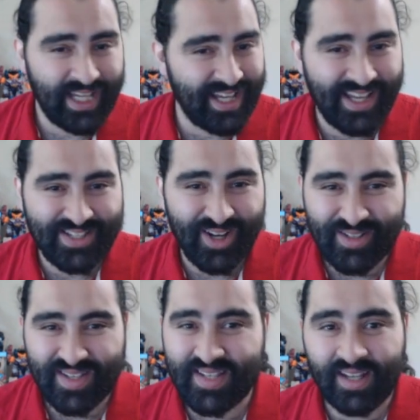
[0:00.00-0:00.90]
It's
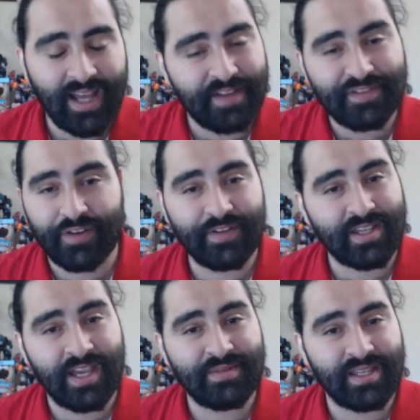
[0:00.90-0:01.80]
hard to say. Live
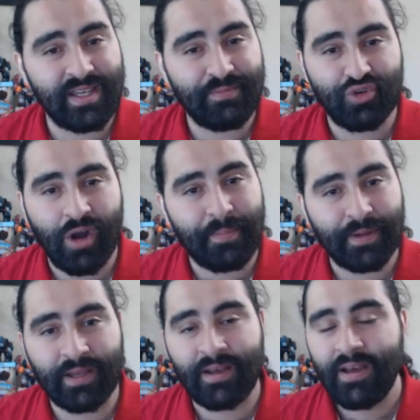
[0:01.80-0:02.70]
service games keep
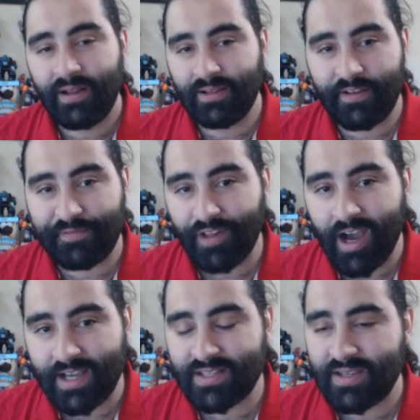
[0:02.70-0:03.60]
dropping like
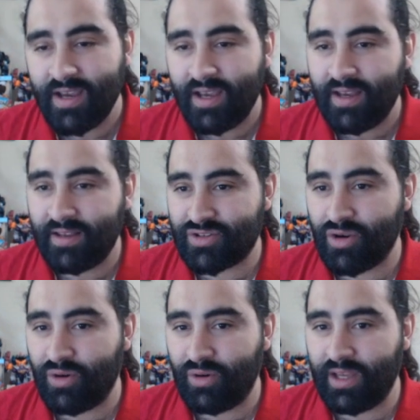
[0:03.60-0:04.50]
flies,
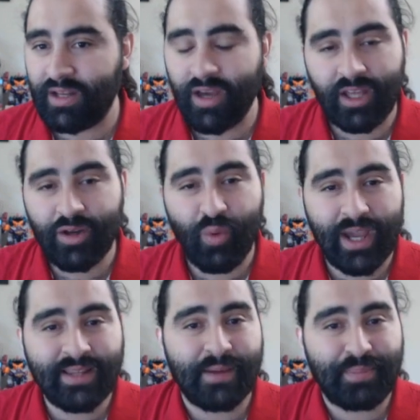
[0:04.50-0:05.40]
so in a
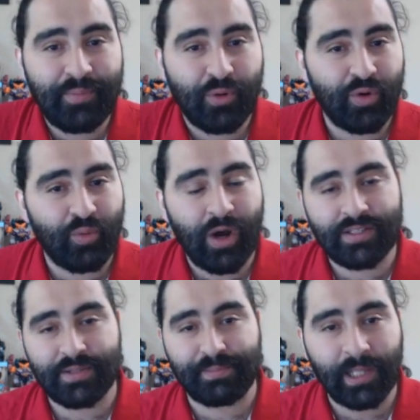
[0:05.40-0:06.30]
way that people will
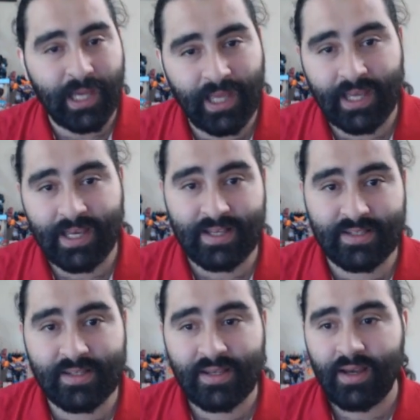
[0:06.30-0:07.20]
want to play, I
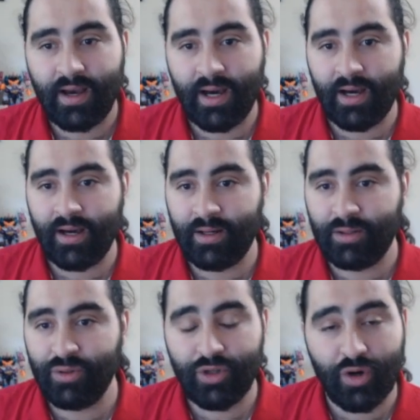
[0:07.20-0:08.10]
guess.
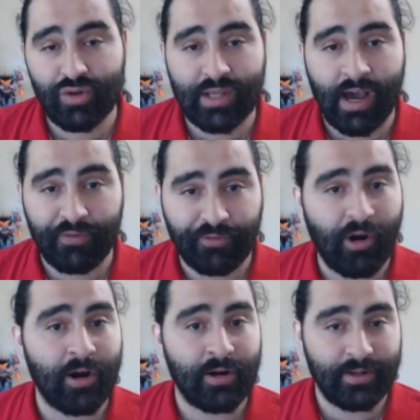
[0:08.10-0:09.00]
Who knows how
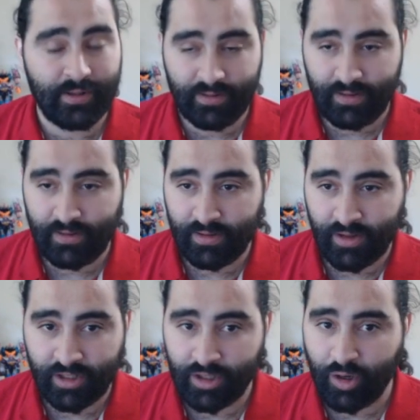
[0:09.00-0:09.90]
far
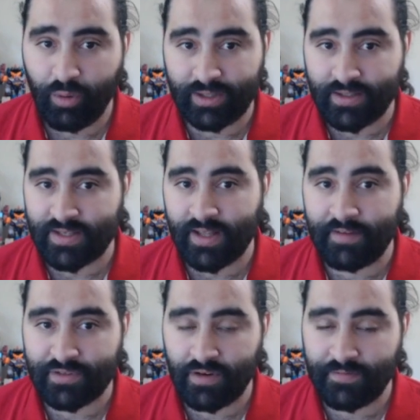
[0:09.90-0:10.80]
they're gonna go with this
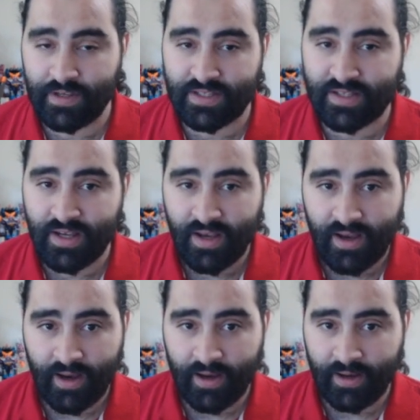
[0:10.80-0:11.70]
live service
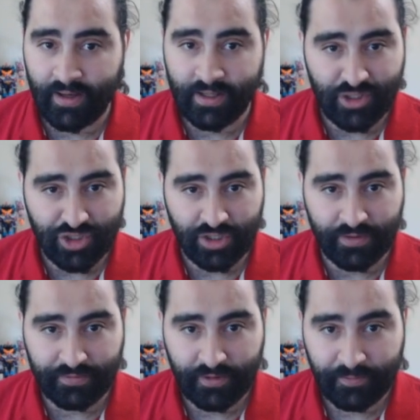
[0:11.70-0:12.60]
initiative.